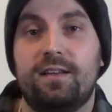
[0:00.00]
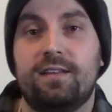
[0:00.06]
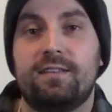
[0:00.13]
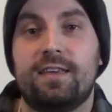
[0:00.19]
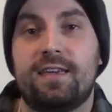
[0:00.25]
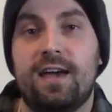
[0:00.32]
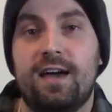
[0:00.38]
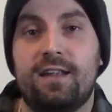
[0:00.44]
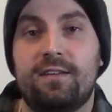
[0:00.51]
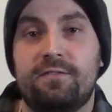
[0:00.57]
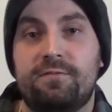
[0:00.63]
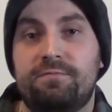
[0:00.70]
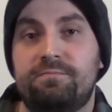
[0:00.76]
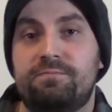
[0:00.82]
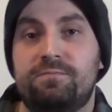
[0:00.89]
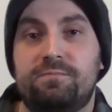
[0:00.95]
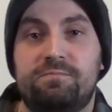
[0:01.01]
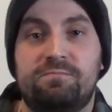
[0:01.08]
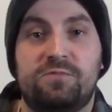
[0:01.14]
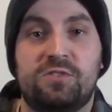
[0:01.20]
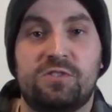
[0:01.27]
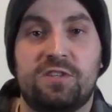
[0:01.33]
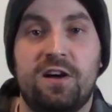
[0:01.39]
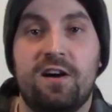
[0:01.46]
They kind of
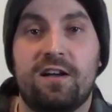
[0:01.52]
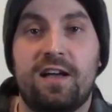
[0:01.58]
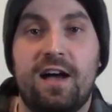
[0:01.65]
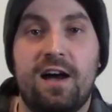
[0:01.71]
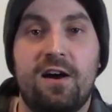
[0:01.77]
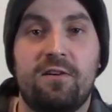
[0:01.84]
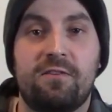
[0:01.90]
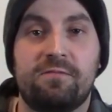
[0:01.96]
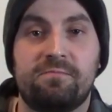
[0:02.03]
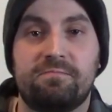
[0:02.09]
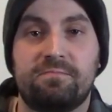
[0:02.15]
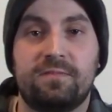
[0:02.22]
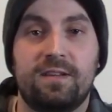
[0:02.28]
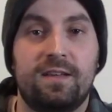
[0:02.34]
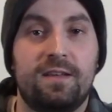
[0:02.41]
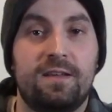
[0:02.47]
just hung out and